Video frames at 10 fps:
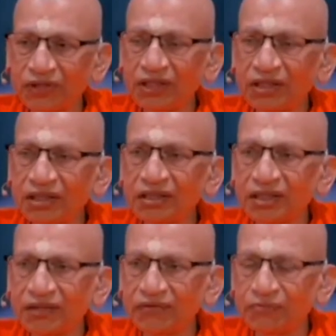thing
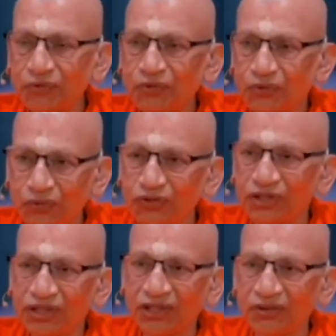that we put rules
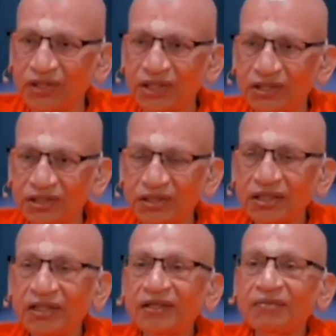and regulations,
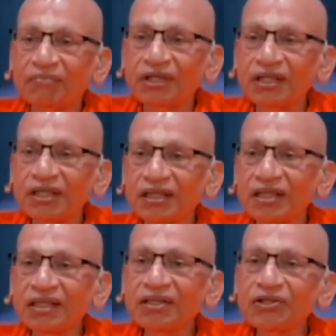but the
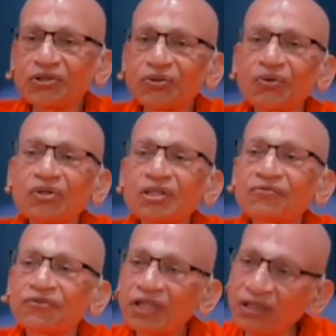thing is, it shows the
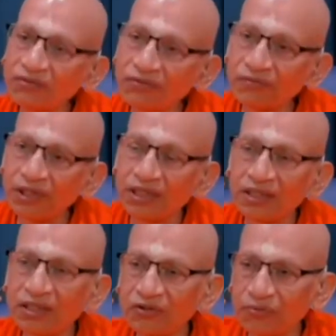freedom of
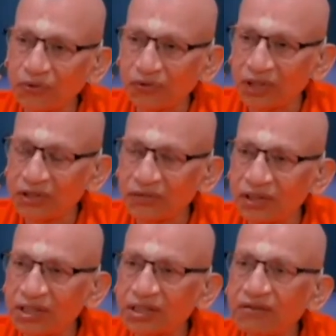mind, that you progressively
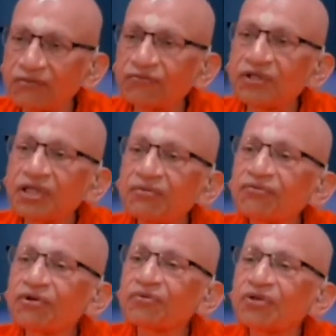discover freedom
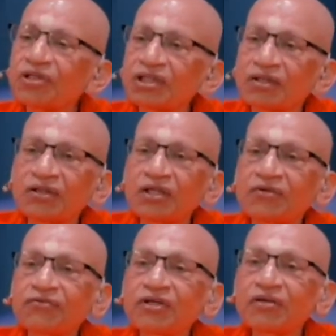from yourself,
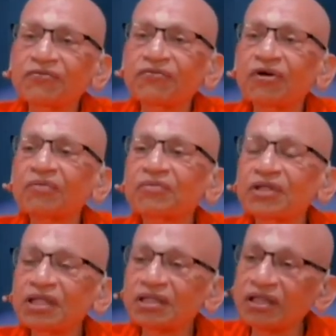freedom from
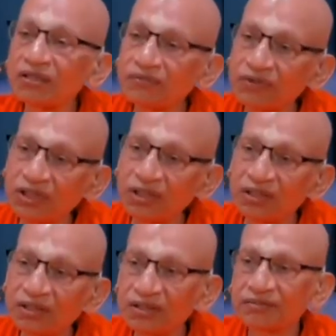this kind of
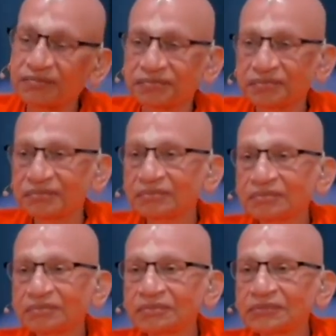needs,
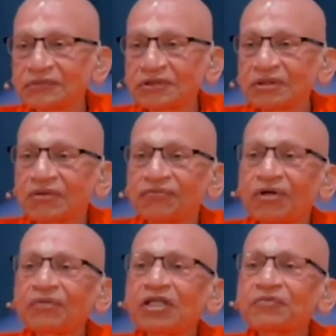
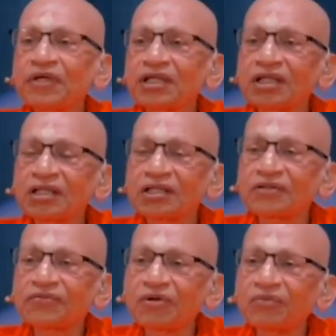from
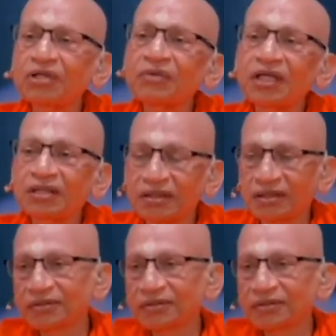expectations, from demands.